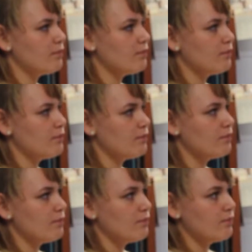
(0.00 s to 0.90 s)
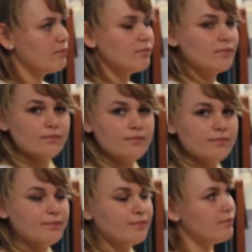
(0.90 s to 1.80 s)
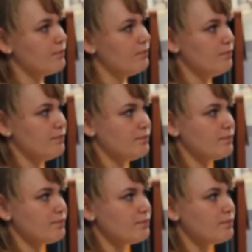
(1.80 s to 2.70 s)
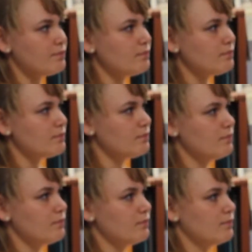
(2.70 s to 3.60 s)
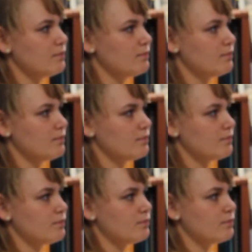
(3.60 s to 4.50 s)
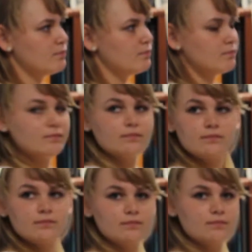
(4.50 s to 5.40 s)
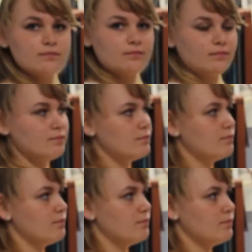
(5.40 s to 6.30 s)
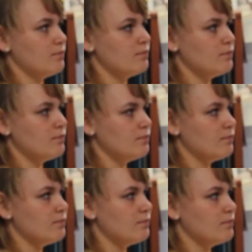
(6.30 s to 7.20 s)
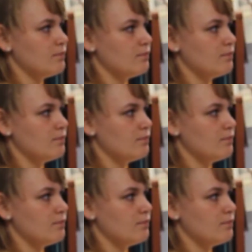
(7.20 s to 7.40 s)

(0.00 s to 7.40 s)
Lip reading: The person shown says nothing.